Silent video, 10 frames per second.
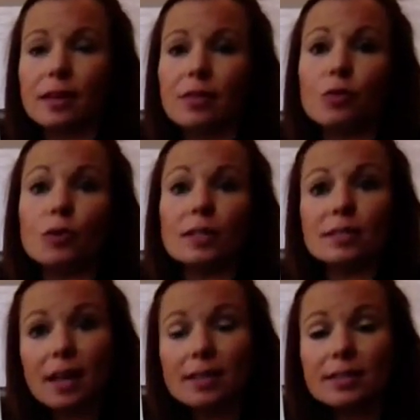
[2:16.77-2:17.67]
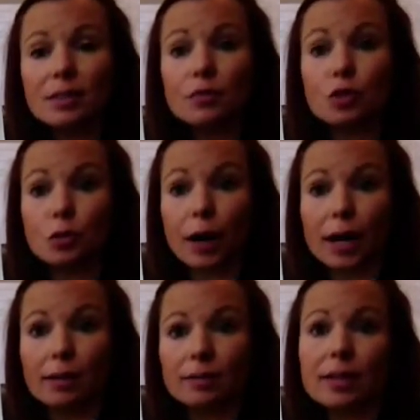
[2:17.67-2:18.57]
The recessive
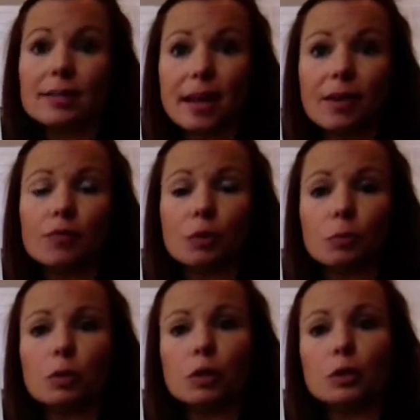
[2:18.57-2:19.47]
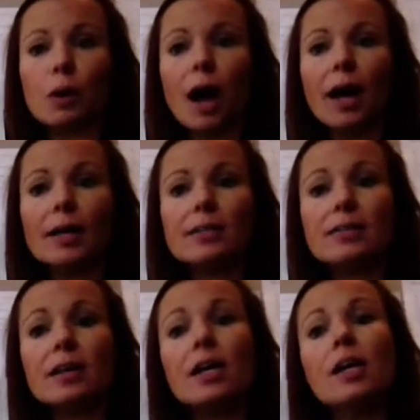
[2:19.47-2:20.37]
trait, let's say for blue
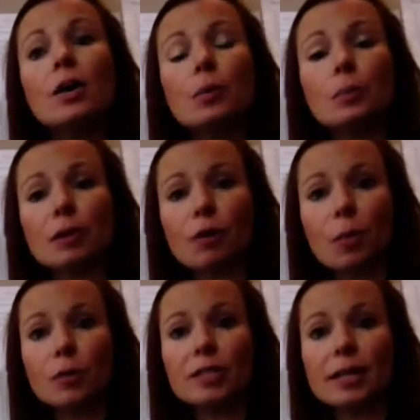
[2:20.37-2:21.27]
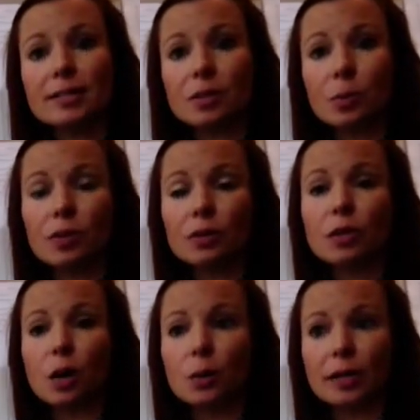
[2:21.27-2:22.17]
eyes, would be represented with a
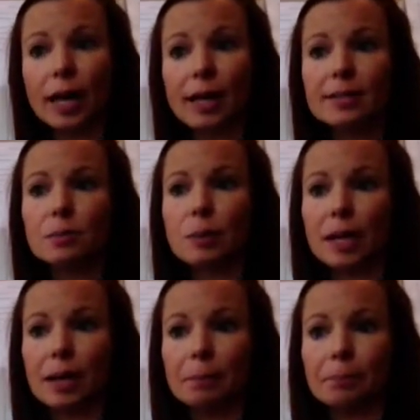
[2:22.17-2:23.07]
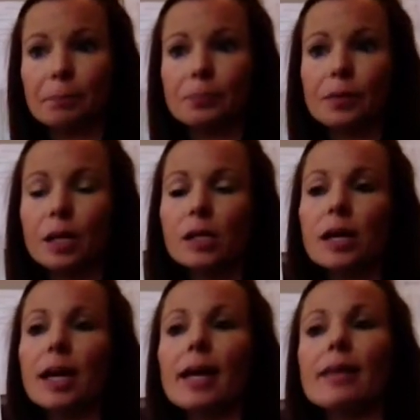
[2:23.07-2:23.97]
lowercase b.
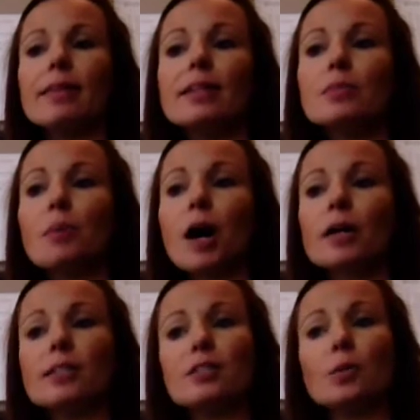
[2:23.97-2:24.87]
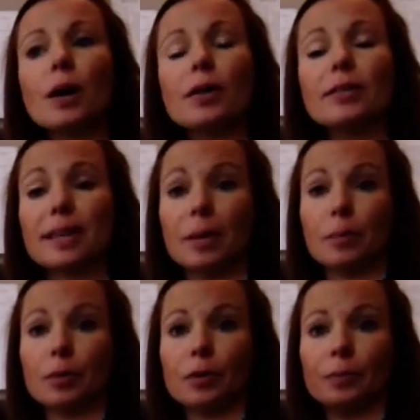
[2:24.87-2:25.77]
In this Punnett square
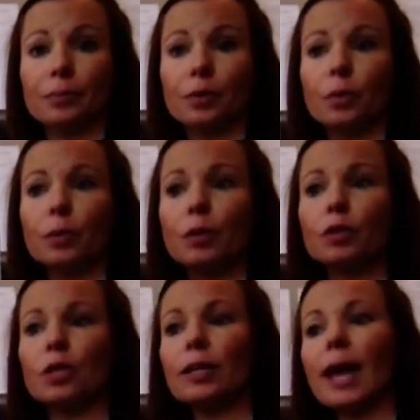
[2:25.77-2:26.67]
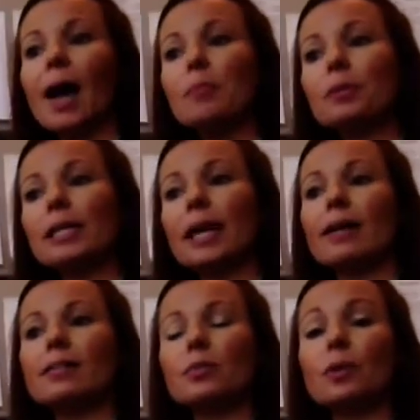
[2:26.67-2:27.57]
example, we will look at
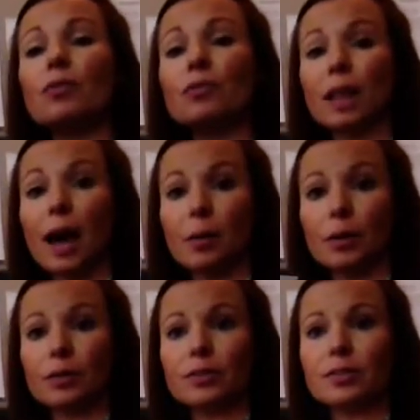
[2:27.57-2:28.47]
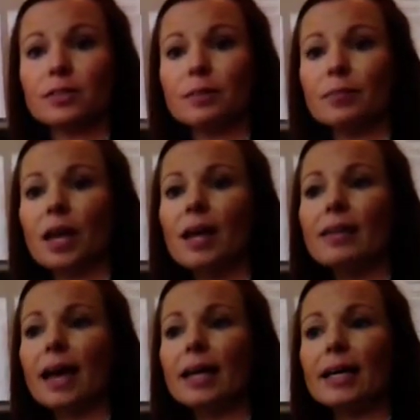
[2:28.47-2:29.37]
plants with flowers
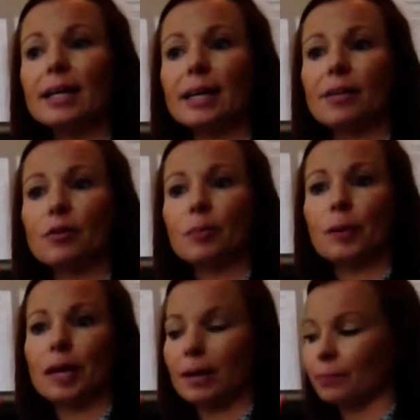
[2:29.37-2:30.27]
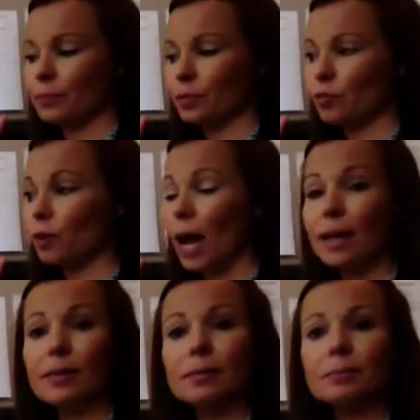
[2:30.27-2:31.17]
that can either be
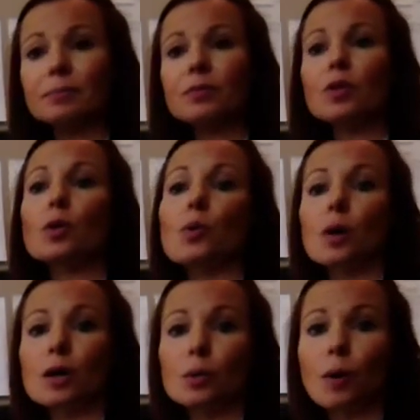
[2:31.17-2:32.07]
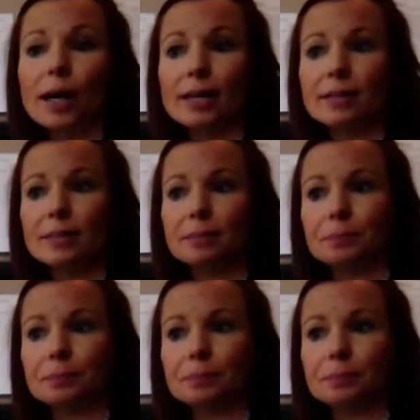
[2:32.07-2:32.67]
red or white.